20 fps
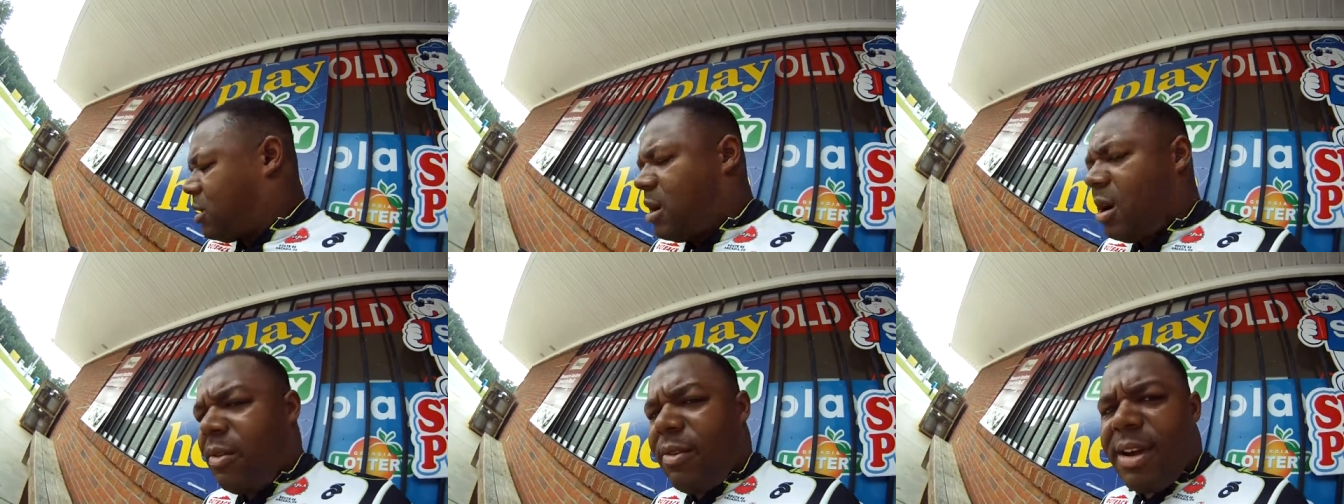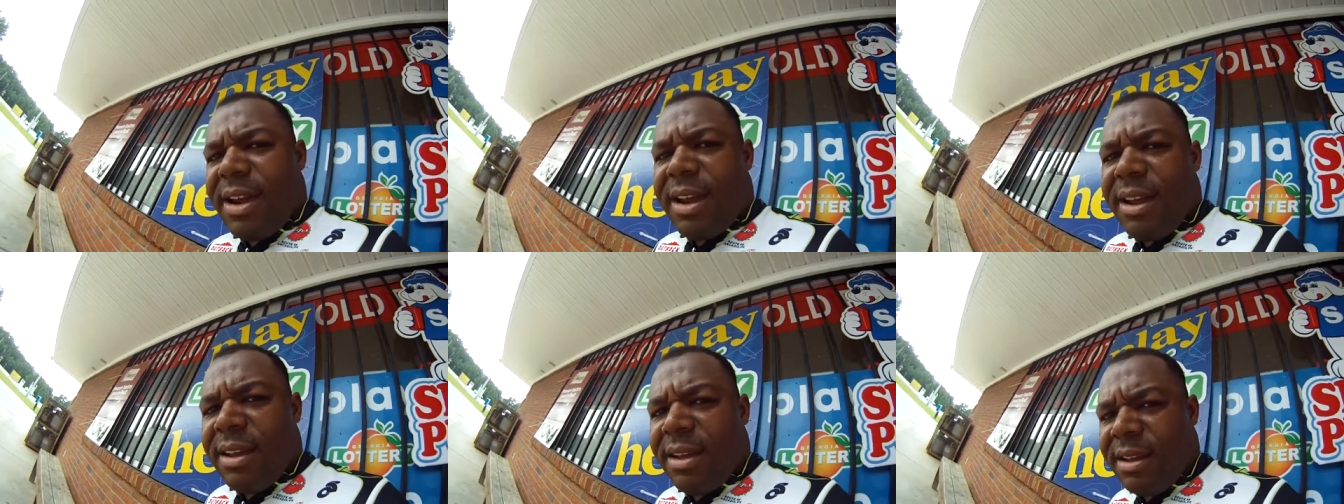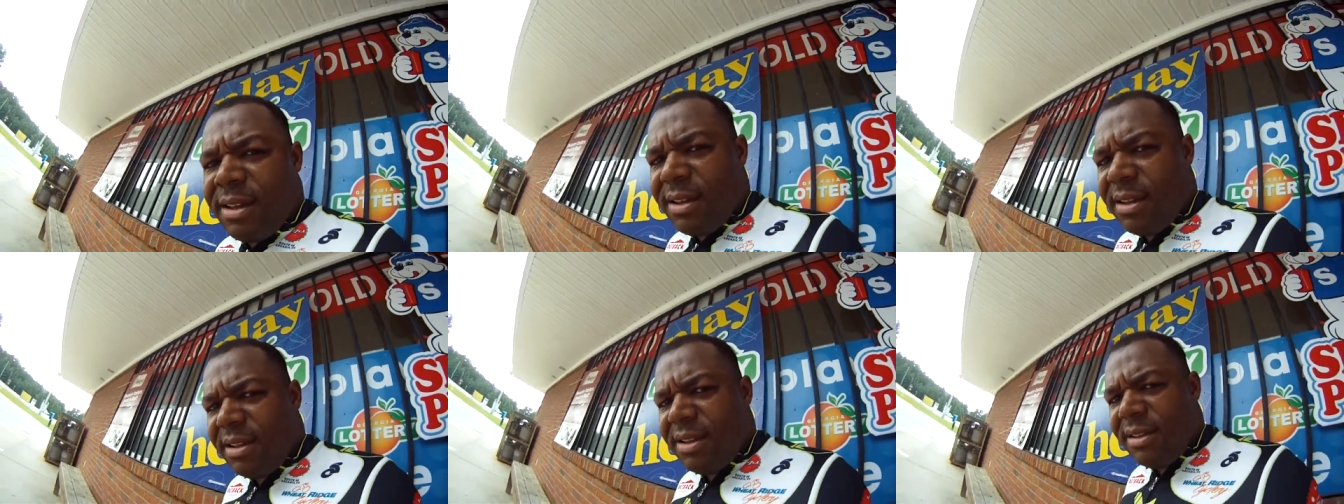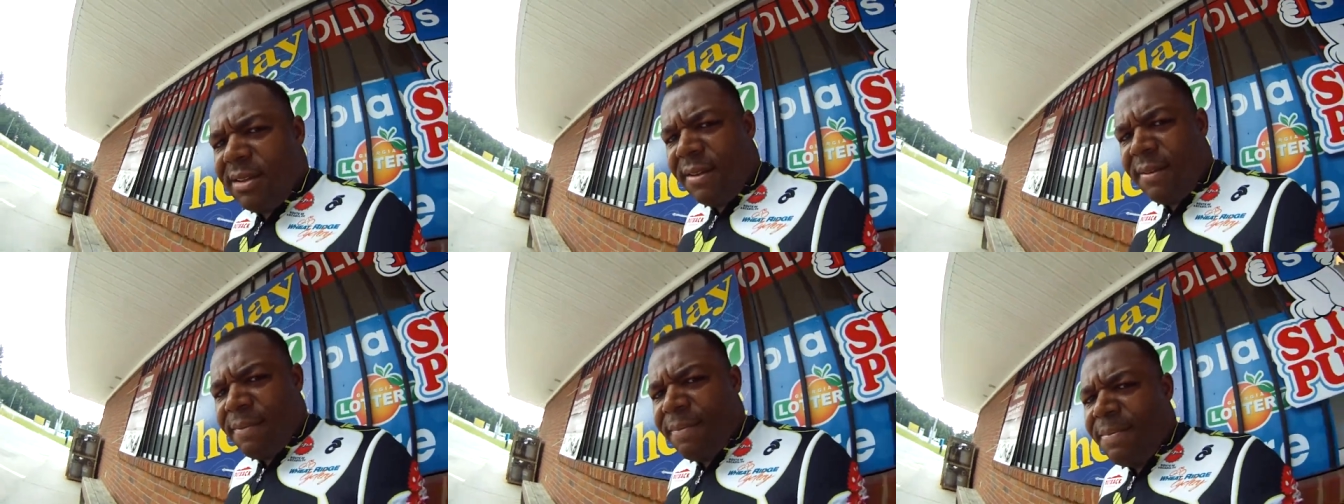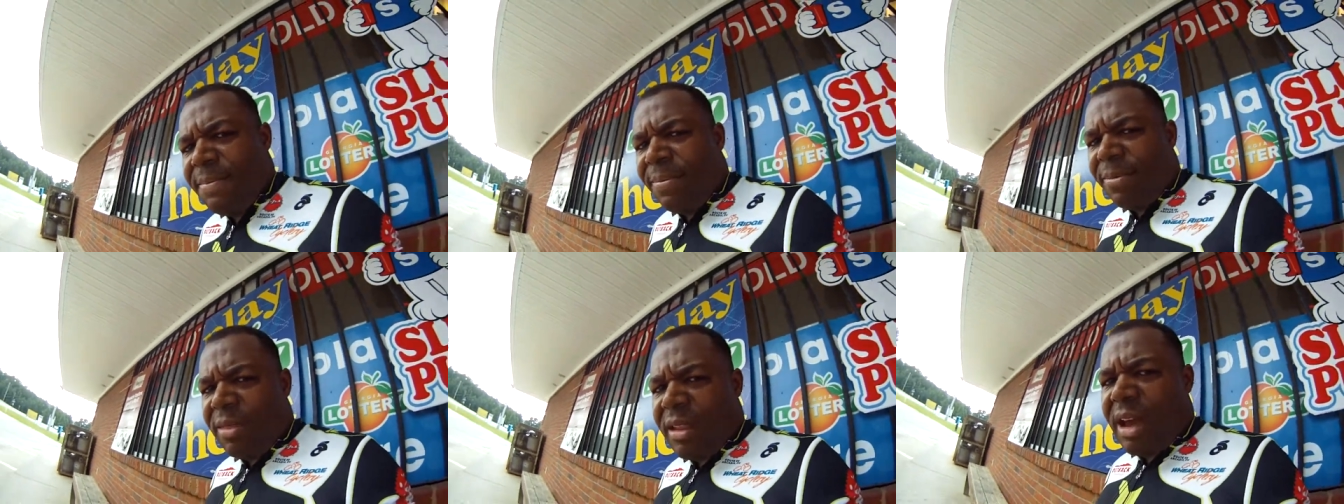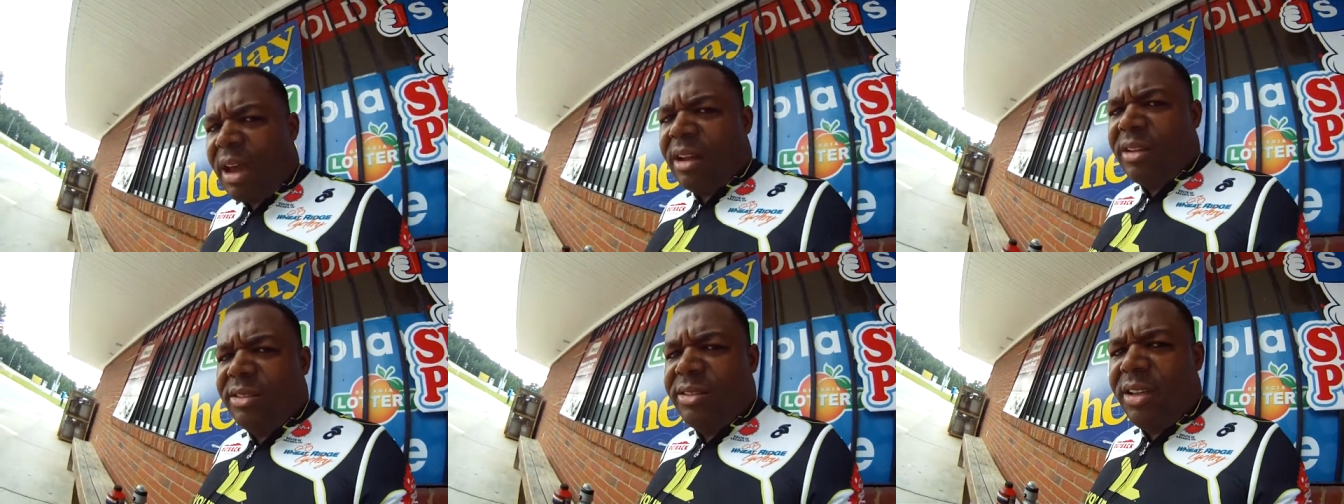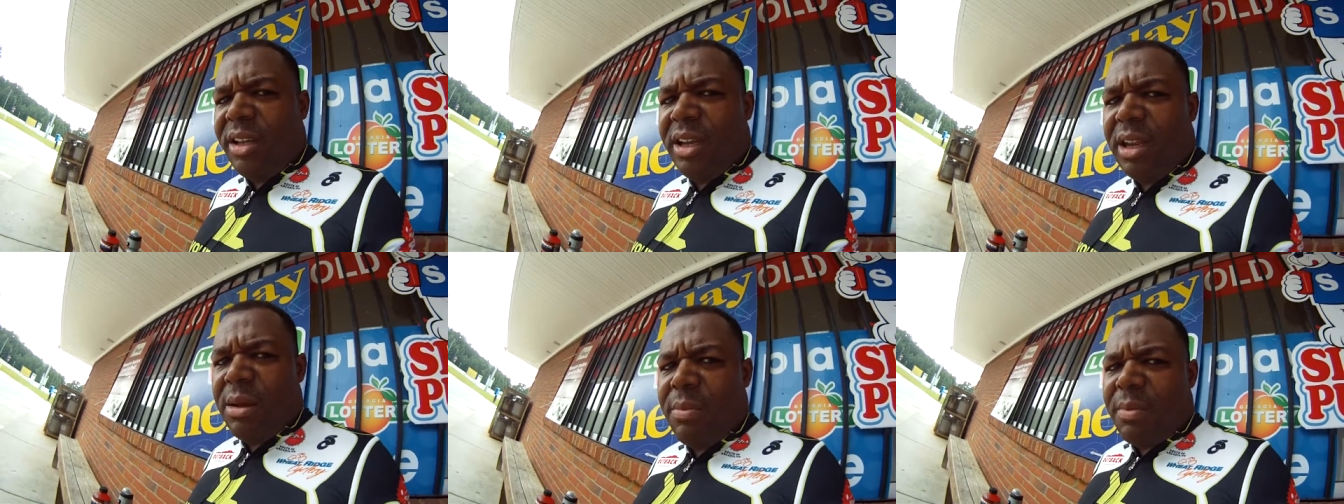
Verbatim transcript: All right. I'll see you